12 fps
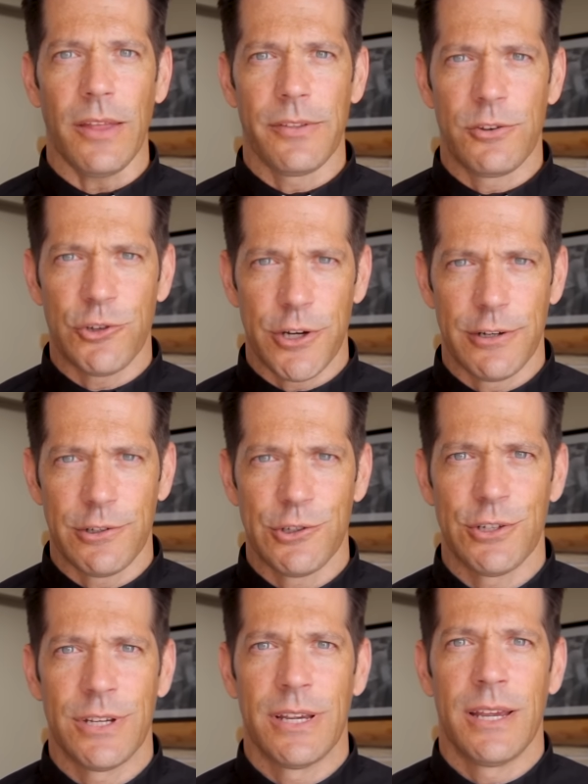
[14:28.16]
the
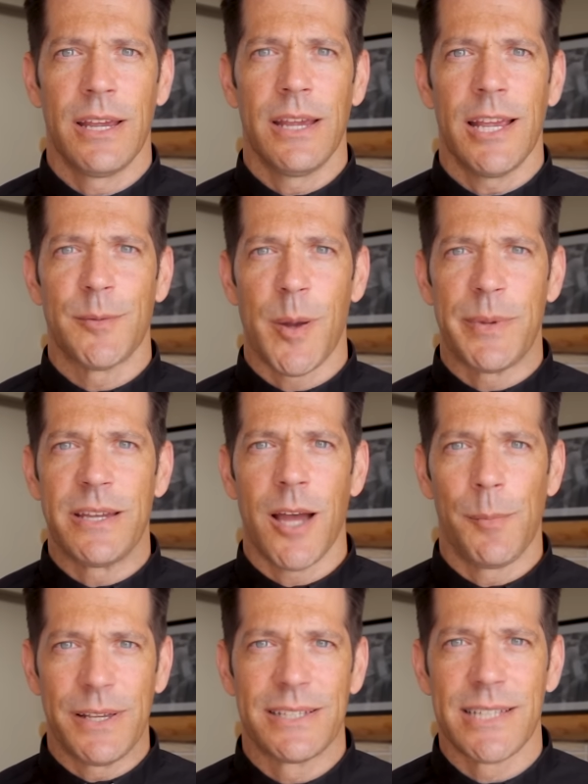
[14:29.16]
church is by
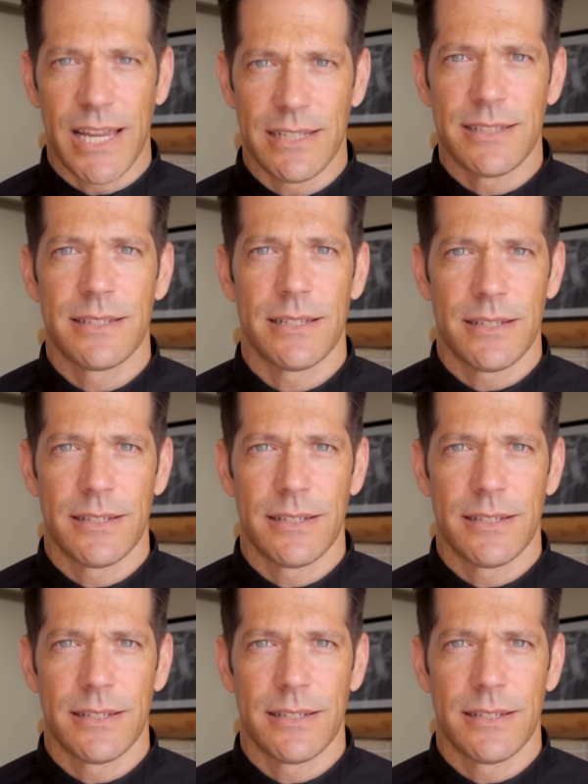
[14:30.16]
becoming saints.